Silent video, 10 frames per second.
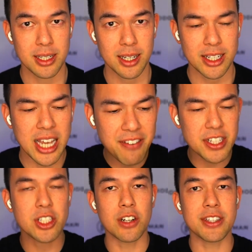And you have to
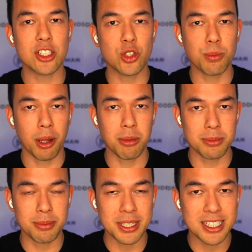solve these two
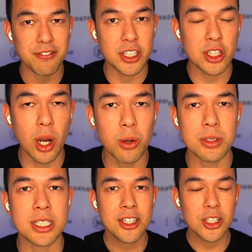problems because if you
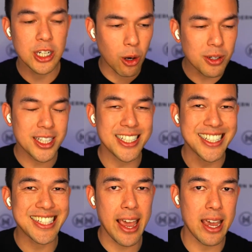don't, you go on this
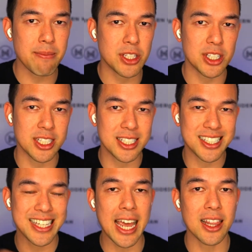attempt to just
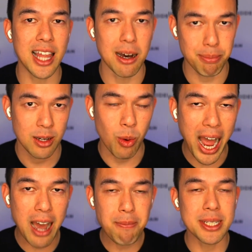scale up. What
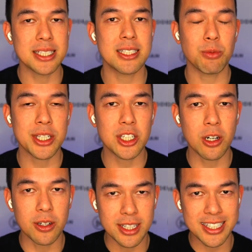happens is when you
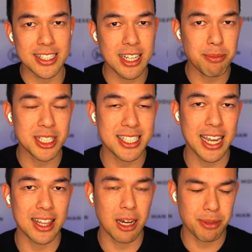go on this attempt to
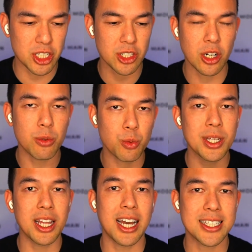scale up is you don't
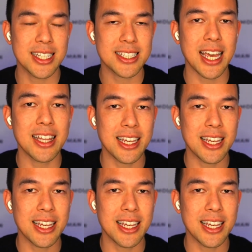realize that scaling